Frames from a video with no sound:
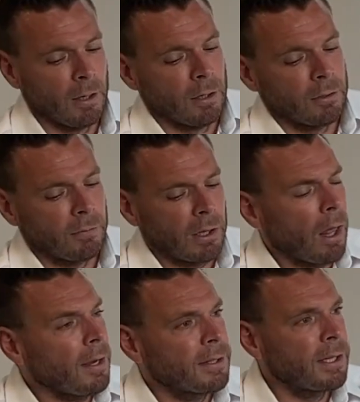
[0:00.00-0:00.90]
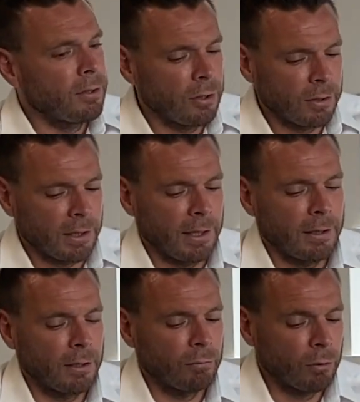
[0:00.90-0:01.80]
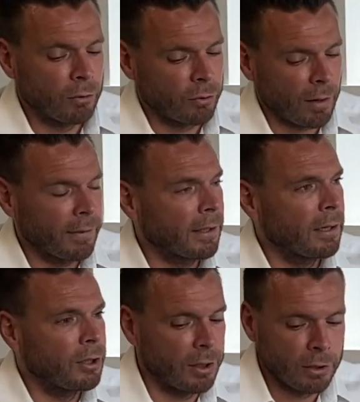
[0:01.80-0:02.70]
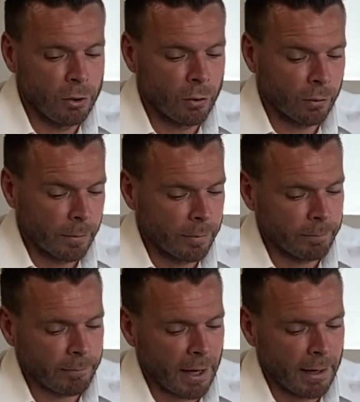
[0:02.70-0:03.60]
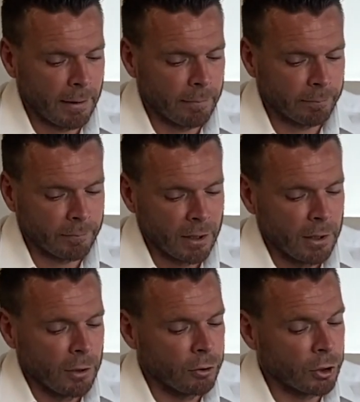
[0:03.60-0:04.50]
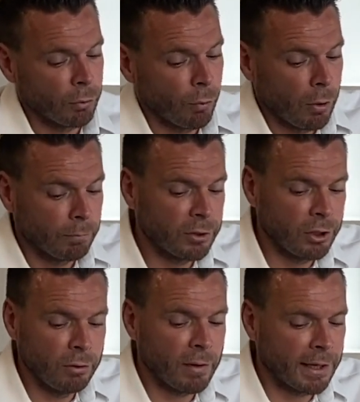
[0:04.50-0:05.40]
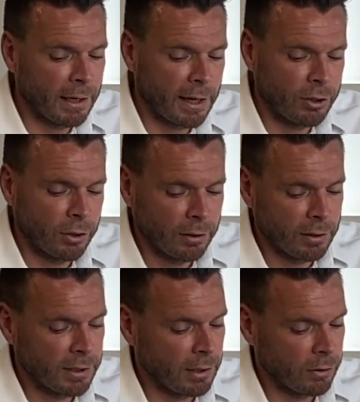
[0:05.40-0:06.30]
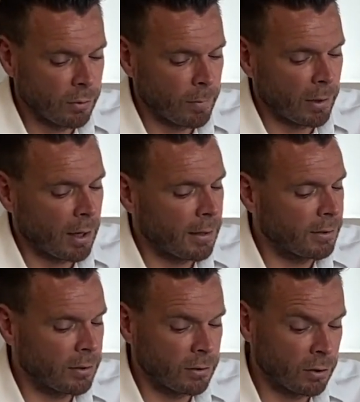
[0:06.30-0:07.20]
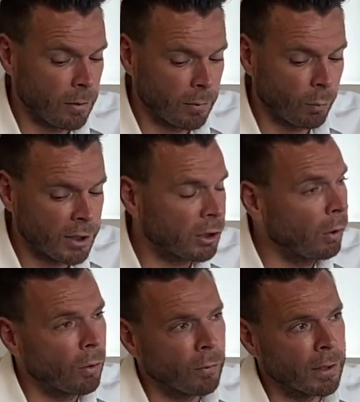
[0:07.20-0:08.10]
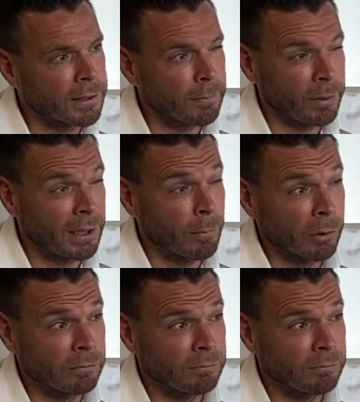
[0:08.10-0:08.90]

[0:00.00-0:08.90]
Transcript: So if a client's injured in a road traffic collision in Europe, does the Rome II regulation continue to apply to determine which law is applicable?